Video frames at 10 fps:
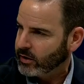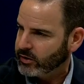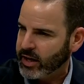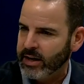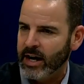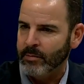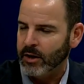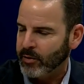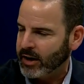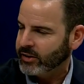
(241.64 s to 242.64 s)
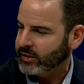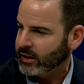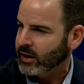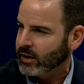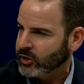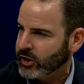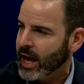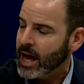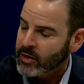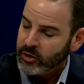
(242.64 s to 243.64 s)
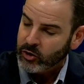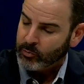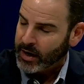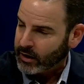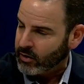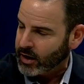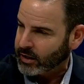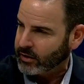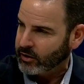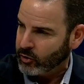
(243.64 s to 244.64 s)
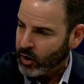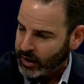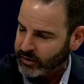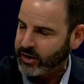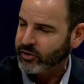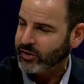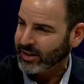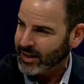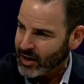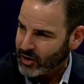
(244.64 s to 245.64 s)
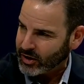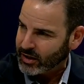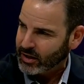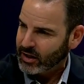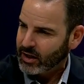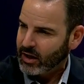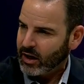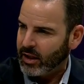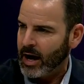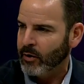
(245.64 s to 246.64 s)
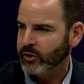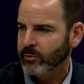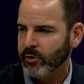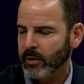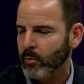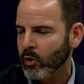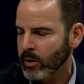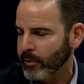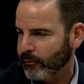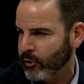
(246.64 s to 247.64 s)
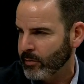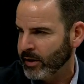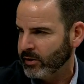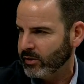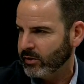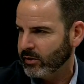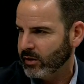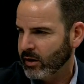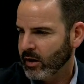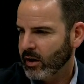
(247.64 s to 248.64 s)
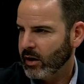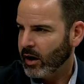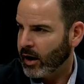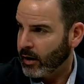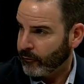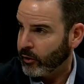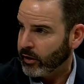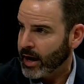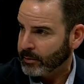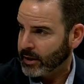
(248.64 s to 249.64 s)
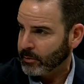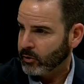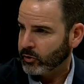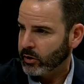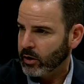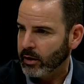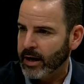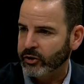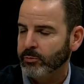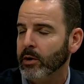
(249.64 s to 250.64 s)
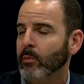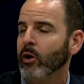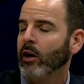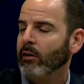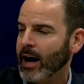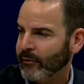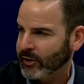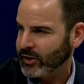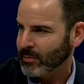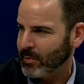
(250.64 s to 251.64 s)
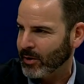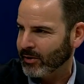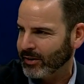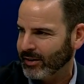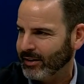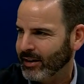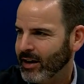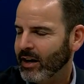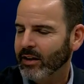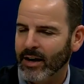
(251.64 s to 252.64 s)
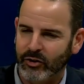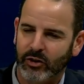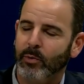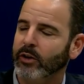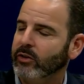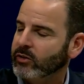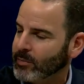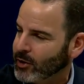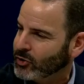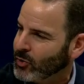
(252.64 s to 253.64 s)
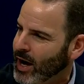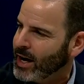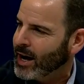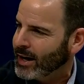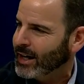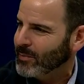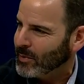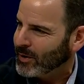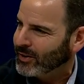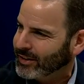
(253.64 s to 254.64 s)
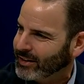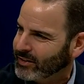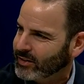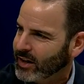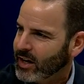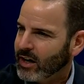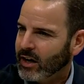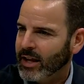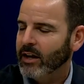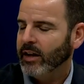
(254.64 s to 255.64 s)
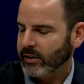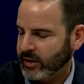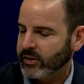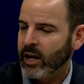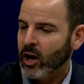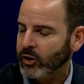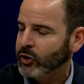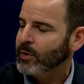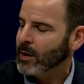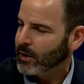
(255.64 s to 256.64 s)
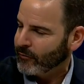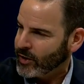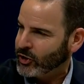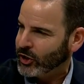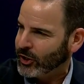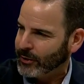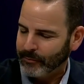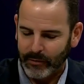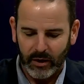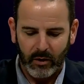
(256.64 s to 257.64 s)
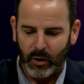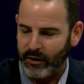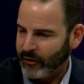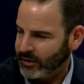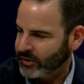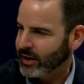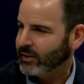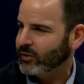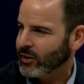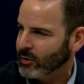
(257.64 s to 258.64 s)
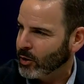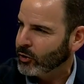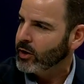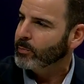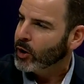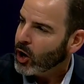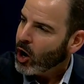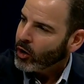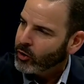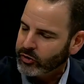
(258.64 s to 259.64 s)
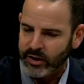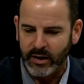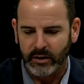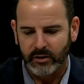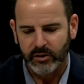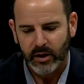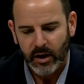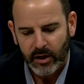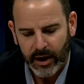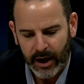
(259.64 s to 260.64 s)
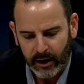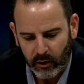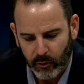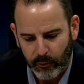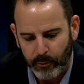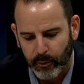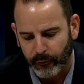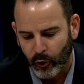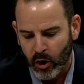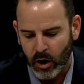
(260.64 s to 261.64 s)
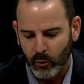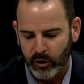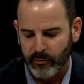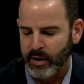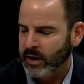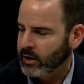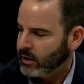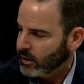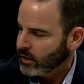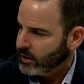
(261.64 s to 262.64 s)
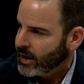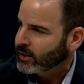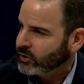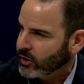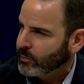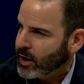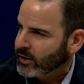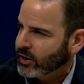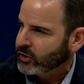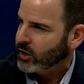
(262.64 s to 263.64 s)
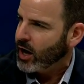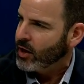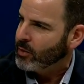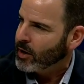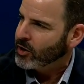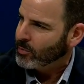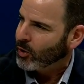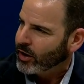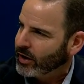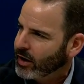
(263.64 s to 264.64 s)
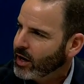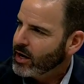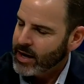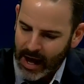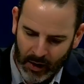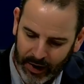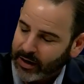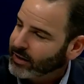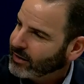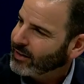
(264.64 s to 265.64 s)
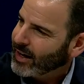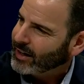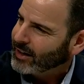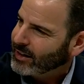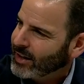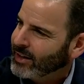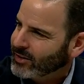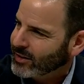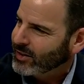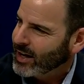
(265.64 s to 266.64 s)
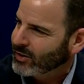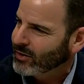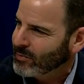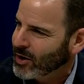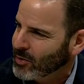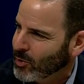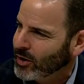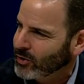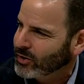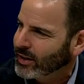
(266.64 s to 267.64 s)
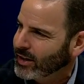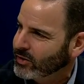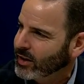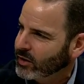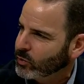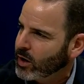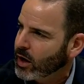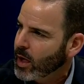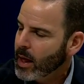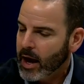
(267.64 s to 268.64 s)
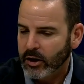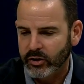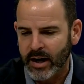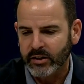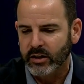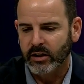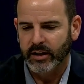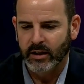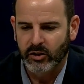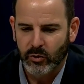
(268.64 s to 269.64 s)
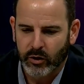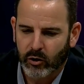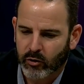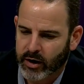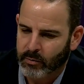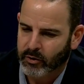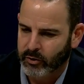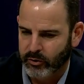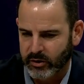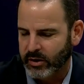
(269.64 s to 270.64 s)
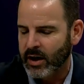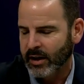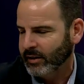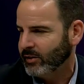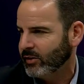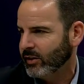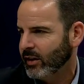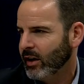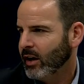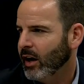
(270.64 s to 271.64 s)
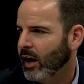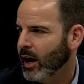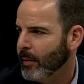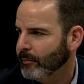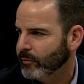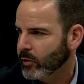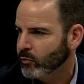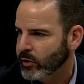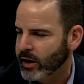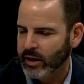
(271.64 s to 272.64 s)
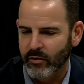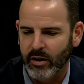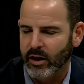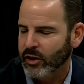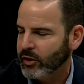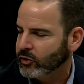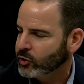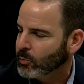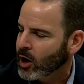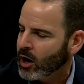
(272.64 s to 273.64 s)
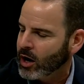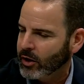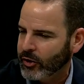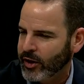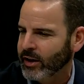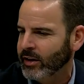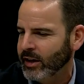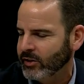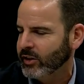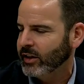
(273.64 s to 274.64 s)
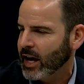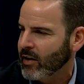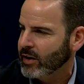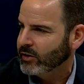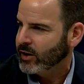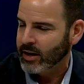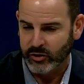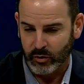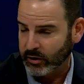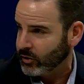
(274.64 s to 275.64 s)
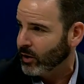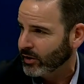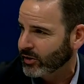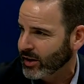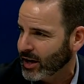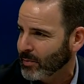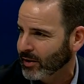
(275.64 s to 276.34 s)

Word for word: the 10 nanometer process technology, and the new architecture together. Yeah. Allow us to bring more performance for the laptop user, allows us to put more graphics capability. Right. Allows us to put some of those new AI capabilities. As I said, also be able to feature Wi-Fi 6, Thunderbolt 3, put all those things that before would have been next to the processor on the motherboard. Right, but now I can condense the size of the motherboard using Ice Lake as well. And so that's going to lead to incredible new designs. Really, really small, thin, easy to carry designs. Do you want to see a couple